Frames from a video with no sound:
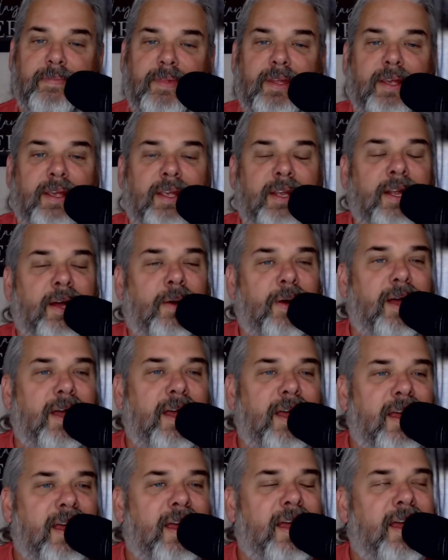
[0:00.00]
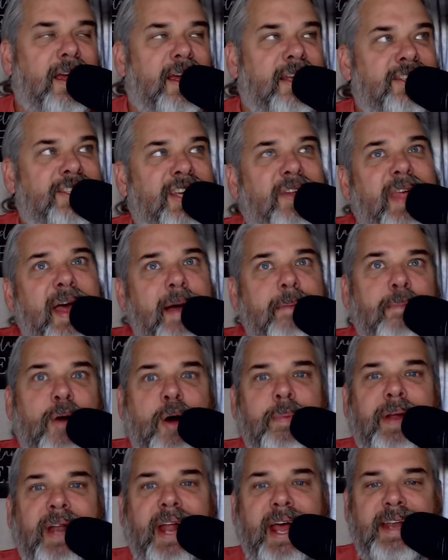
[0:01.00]
You know, until that
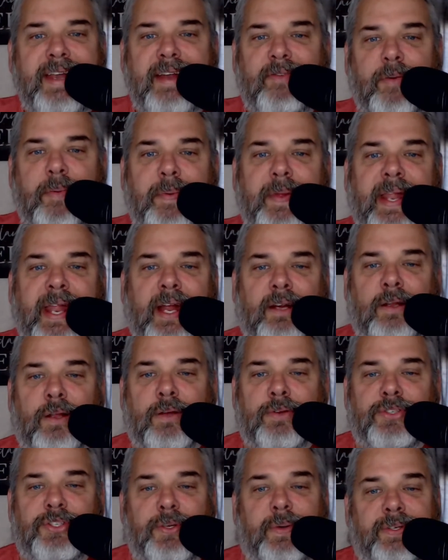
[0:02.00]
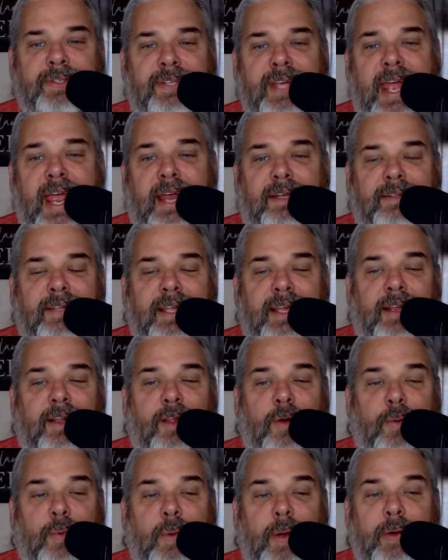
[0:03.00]
moment, I'd never been that close to a tank, let
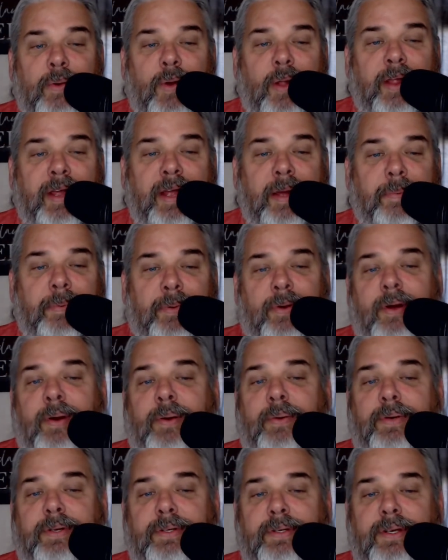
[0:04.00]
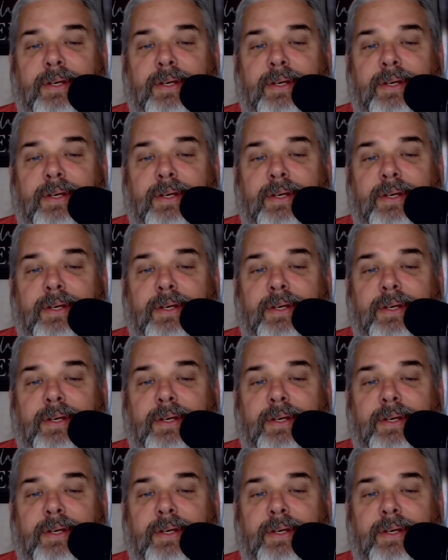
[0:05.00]
alone one rolling up a road.